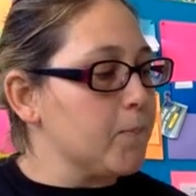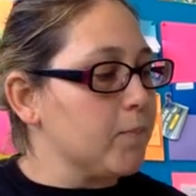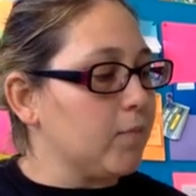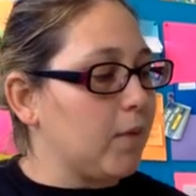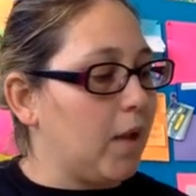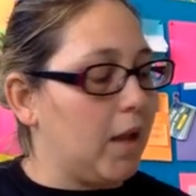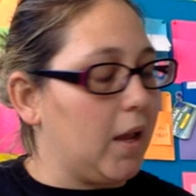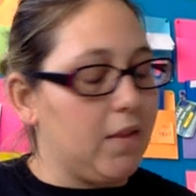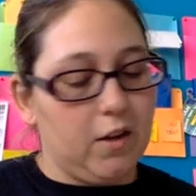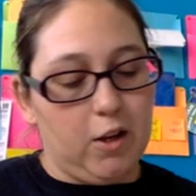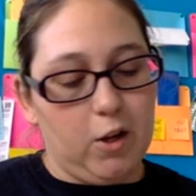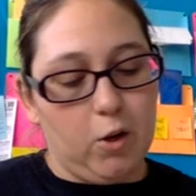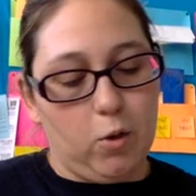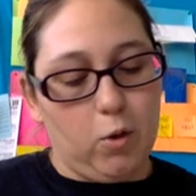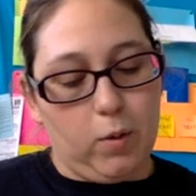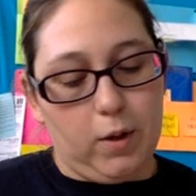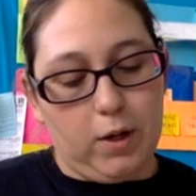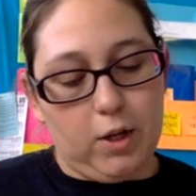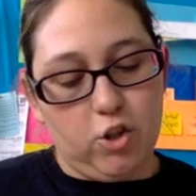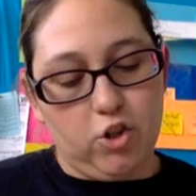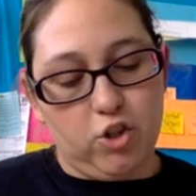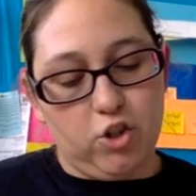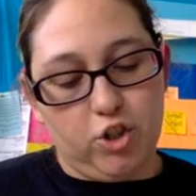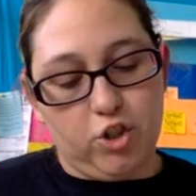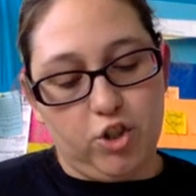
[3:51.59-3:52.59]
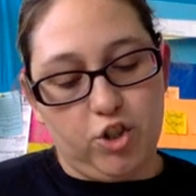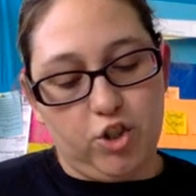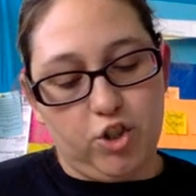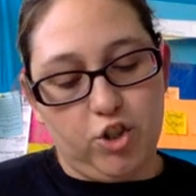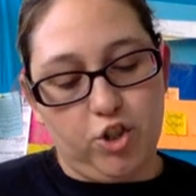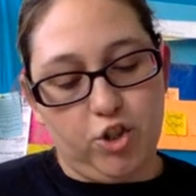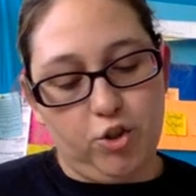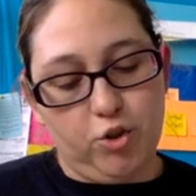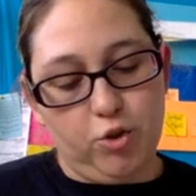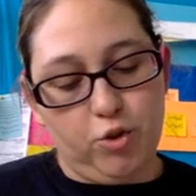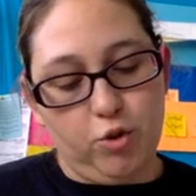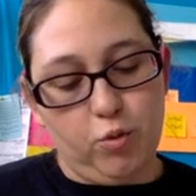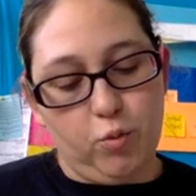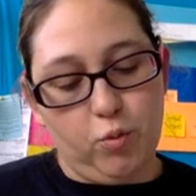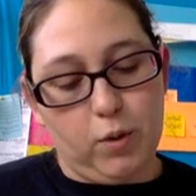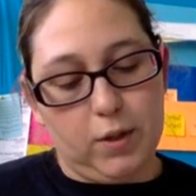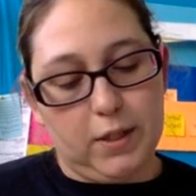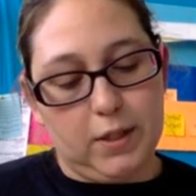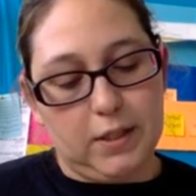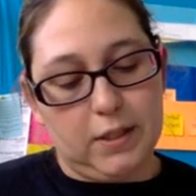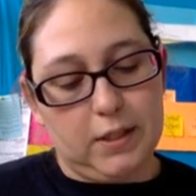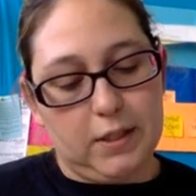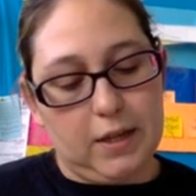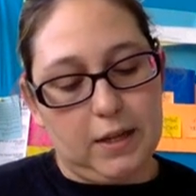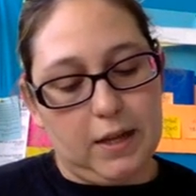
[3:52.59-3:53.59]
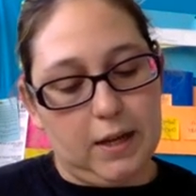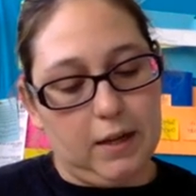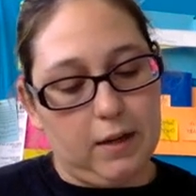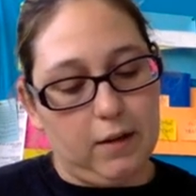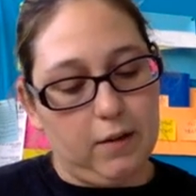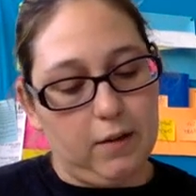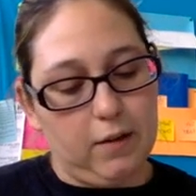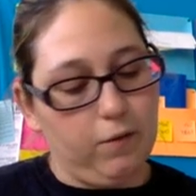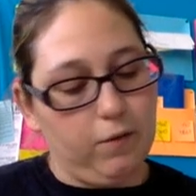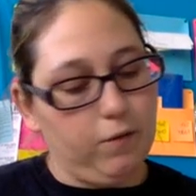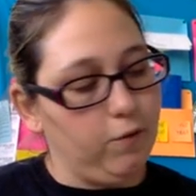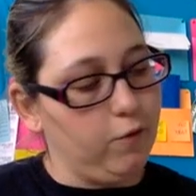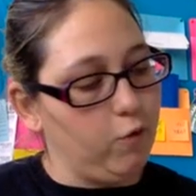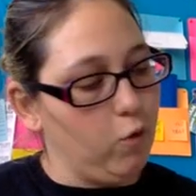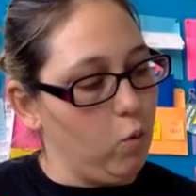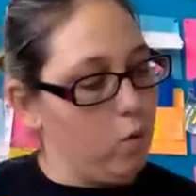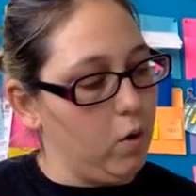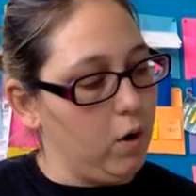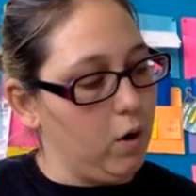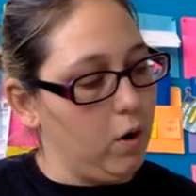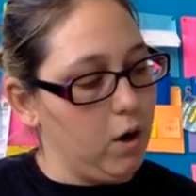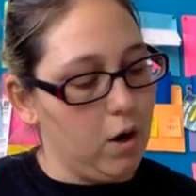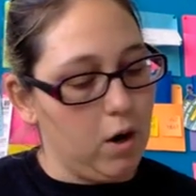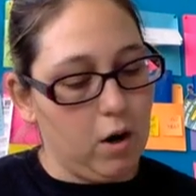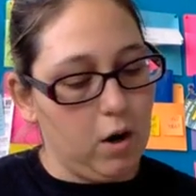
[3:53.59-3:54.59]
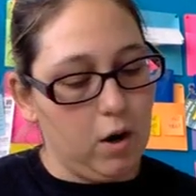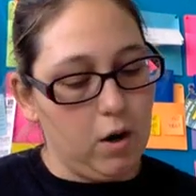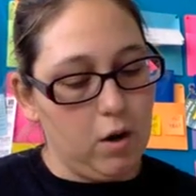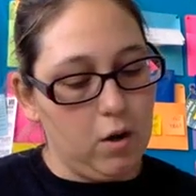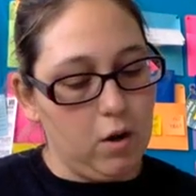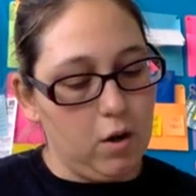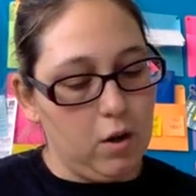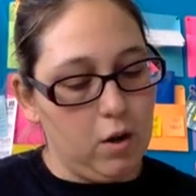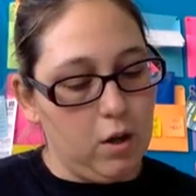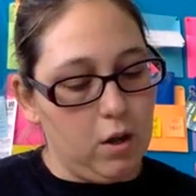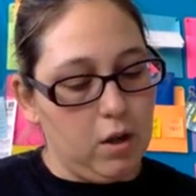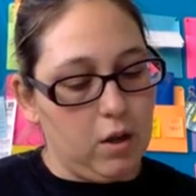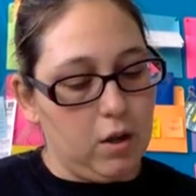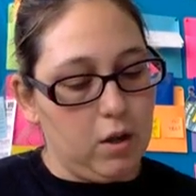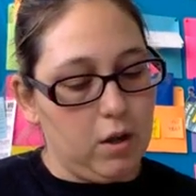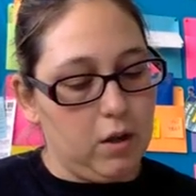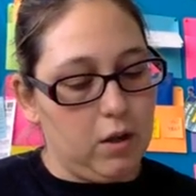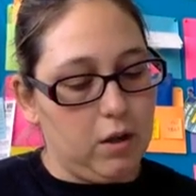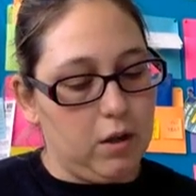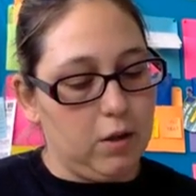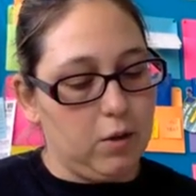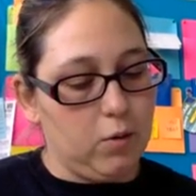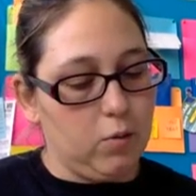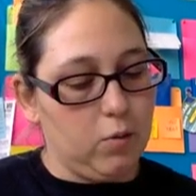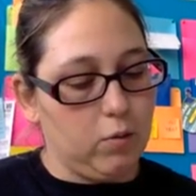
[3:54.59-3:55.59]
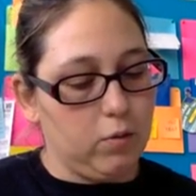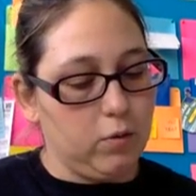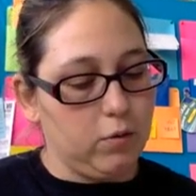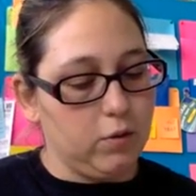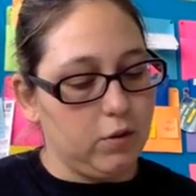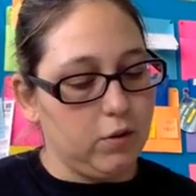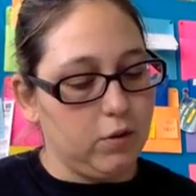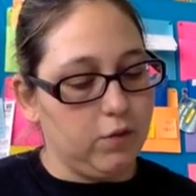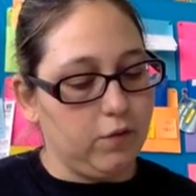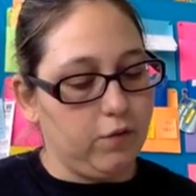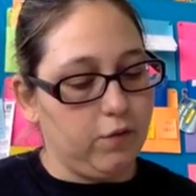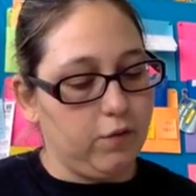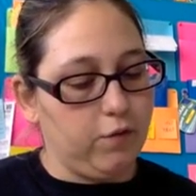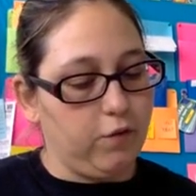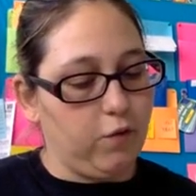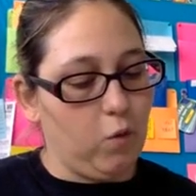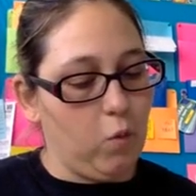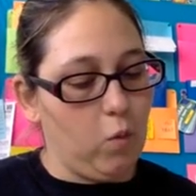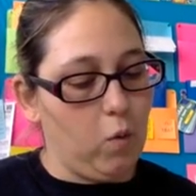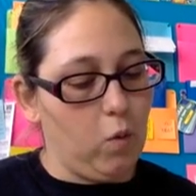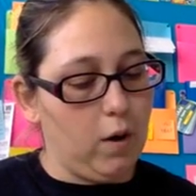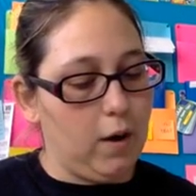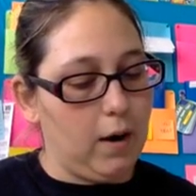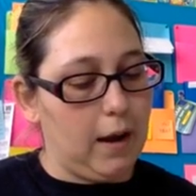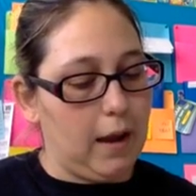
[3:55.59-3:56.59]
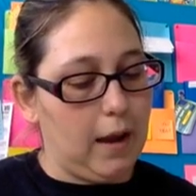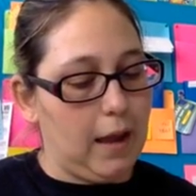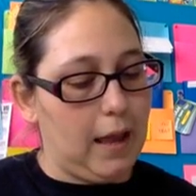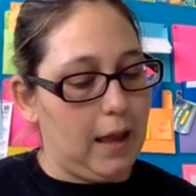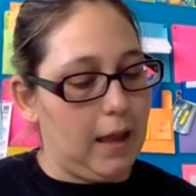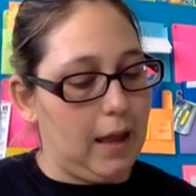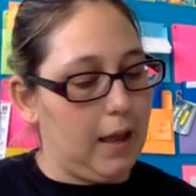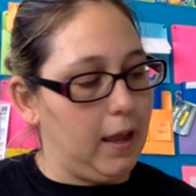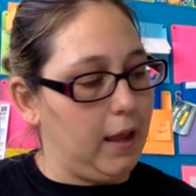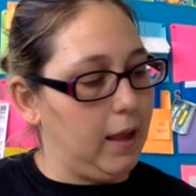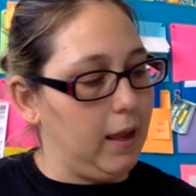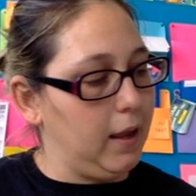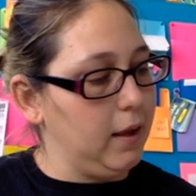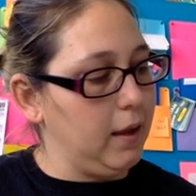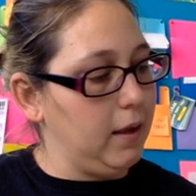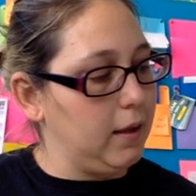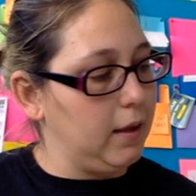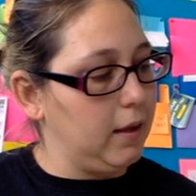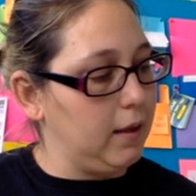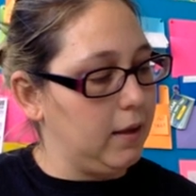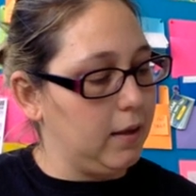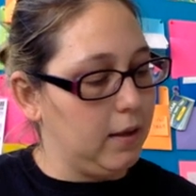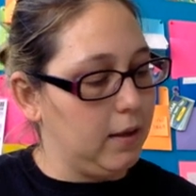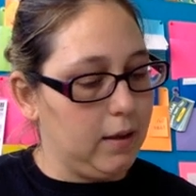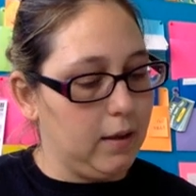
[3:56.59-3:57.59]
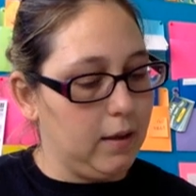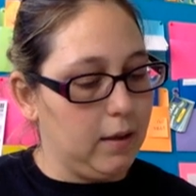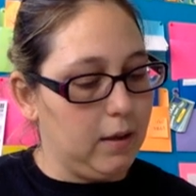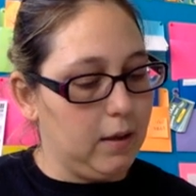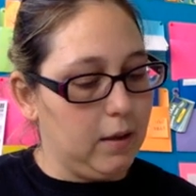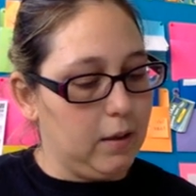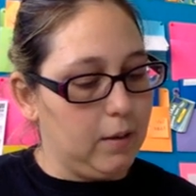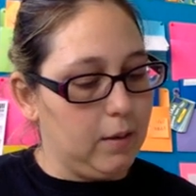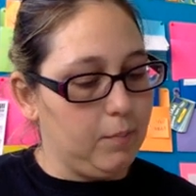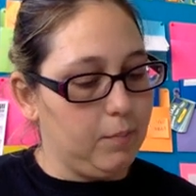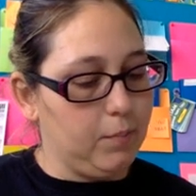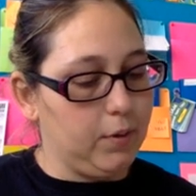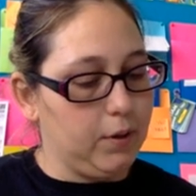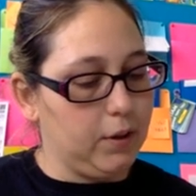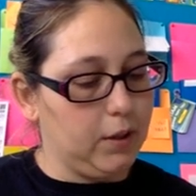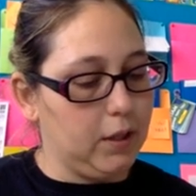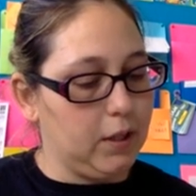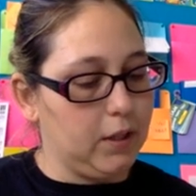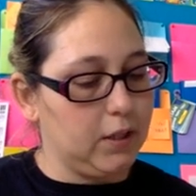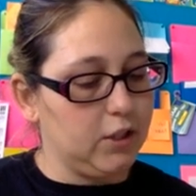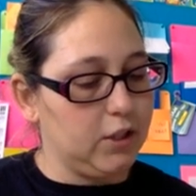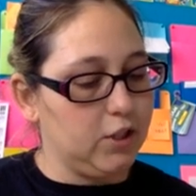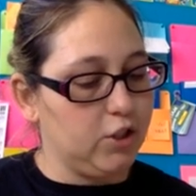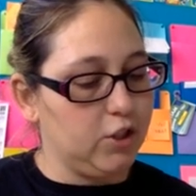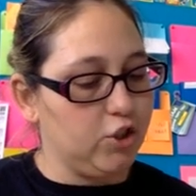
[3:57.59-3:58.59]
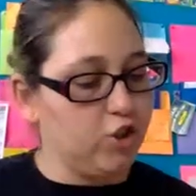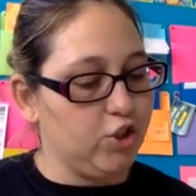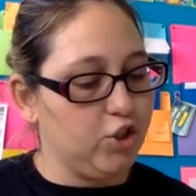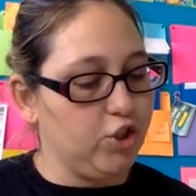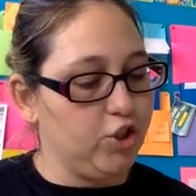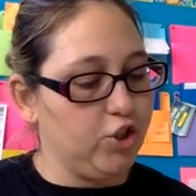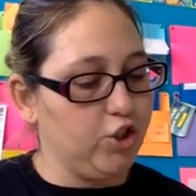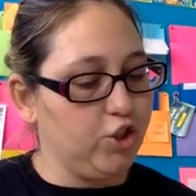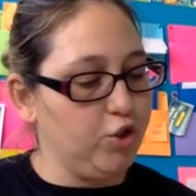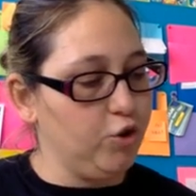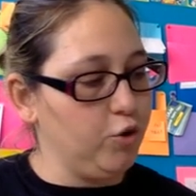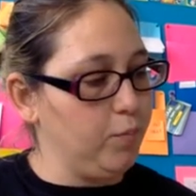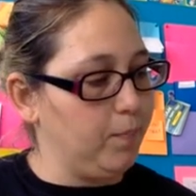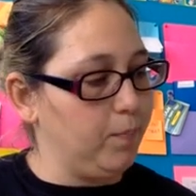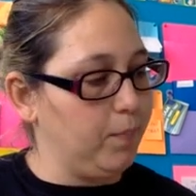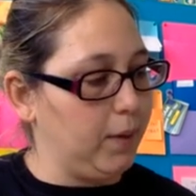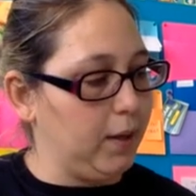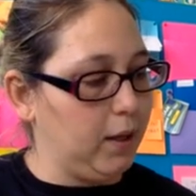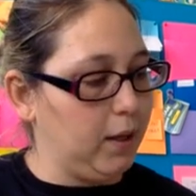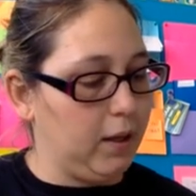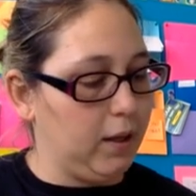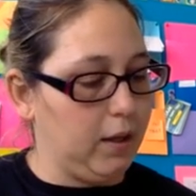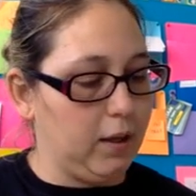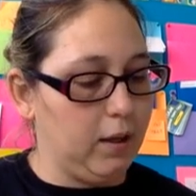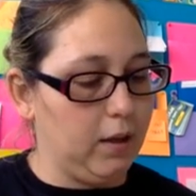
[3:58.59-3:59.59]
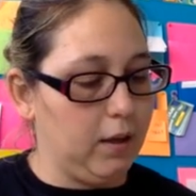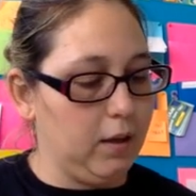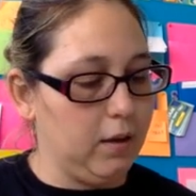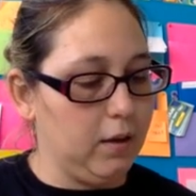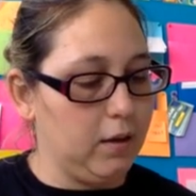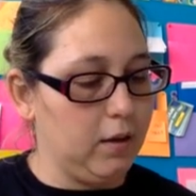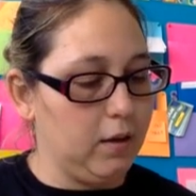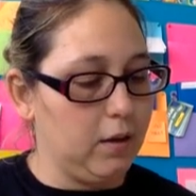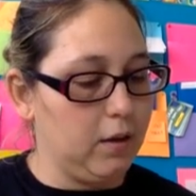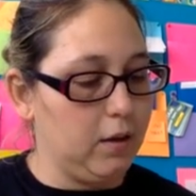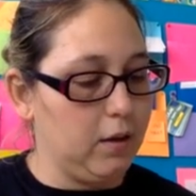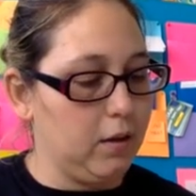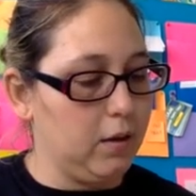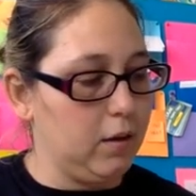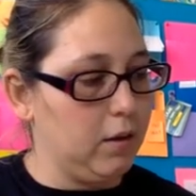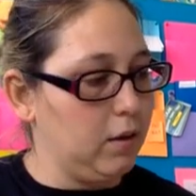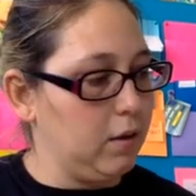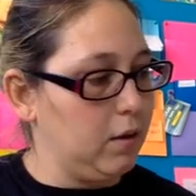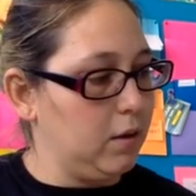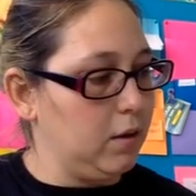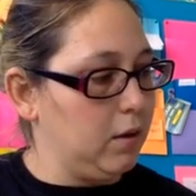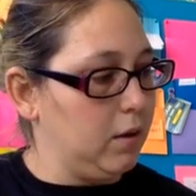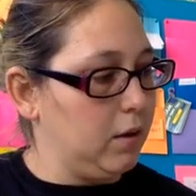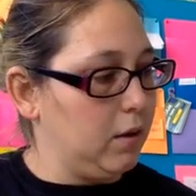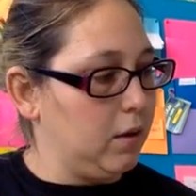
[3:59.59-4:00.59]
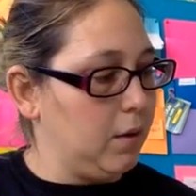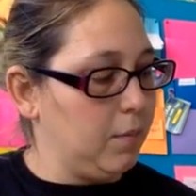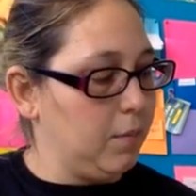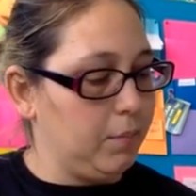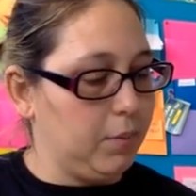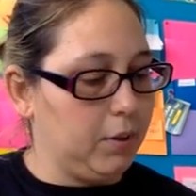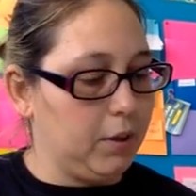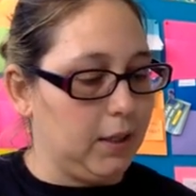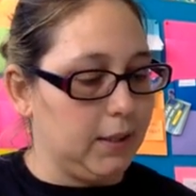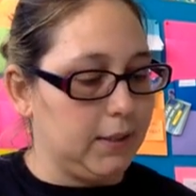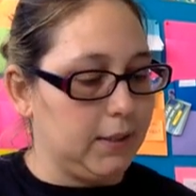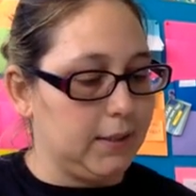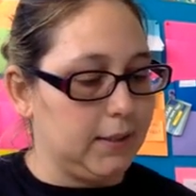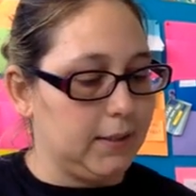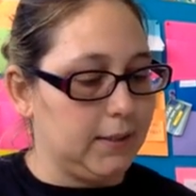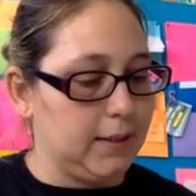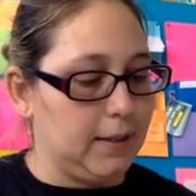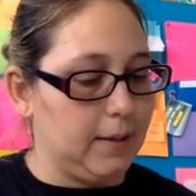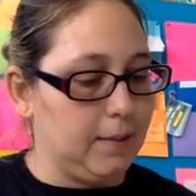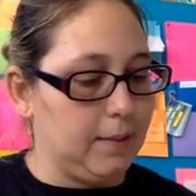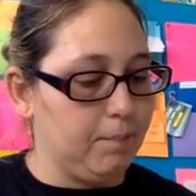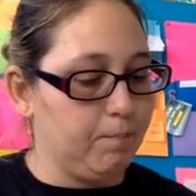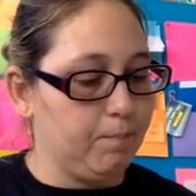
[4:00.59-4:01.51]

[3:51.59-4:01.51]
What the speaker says: And then equation 2 was negative 4 equals 4a plus 2b plus c.